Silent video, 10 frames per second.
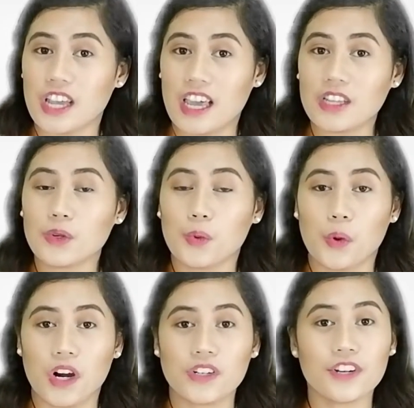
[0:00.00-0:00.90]
8
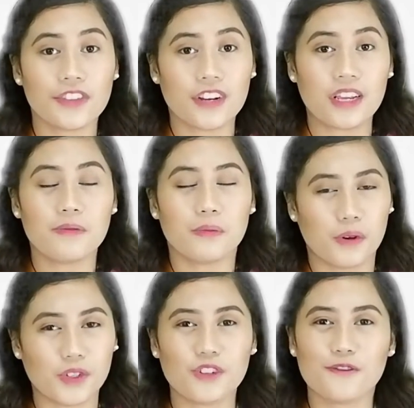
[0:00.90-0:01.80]
Quarter 3
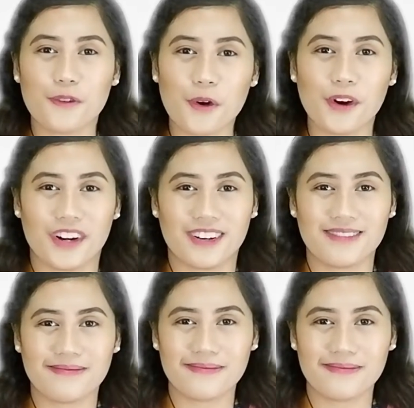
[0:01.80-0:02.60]
Module 4.